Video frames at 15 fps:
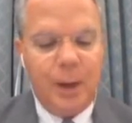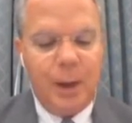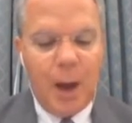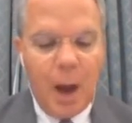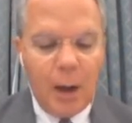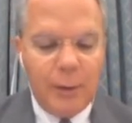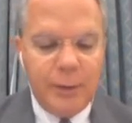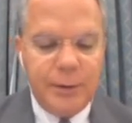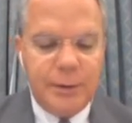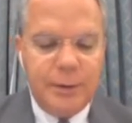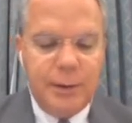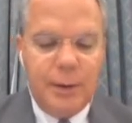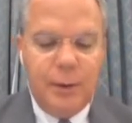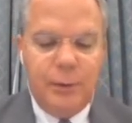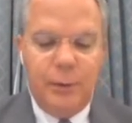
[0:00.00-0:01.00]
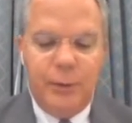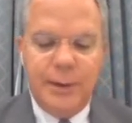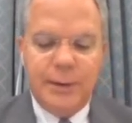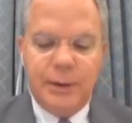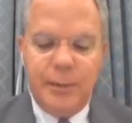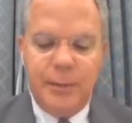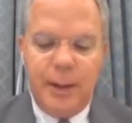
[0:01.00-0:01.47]
Congress, through
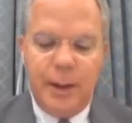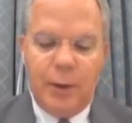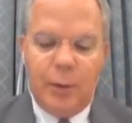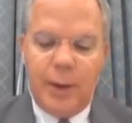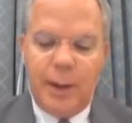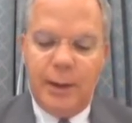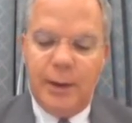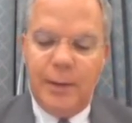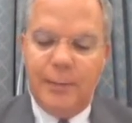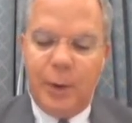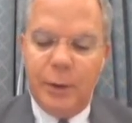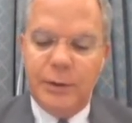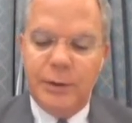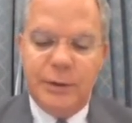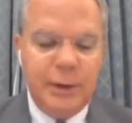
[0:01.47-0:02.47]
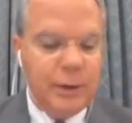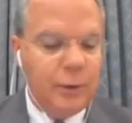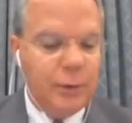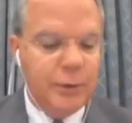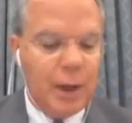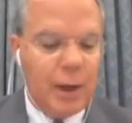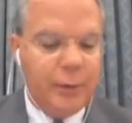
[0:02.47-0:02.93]
this committee, created the Emergency
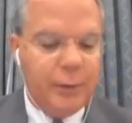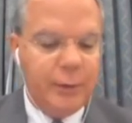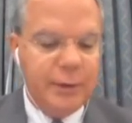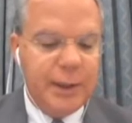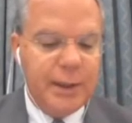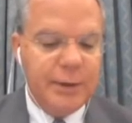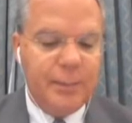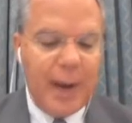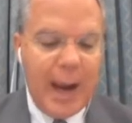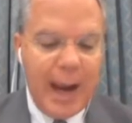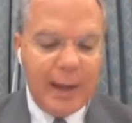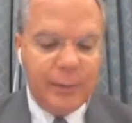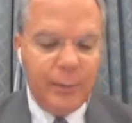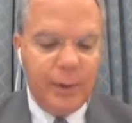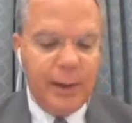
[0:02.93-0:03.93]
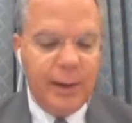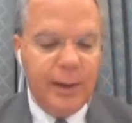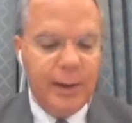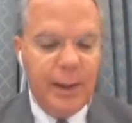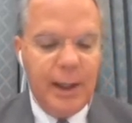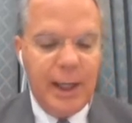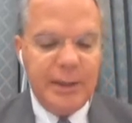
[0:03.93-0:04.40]
Use Authorization pathway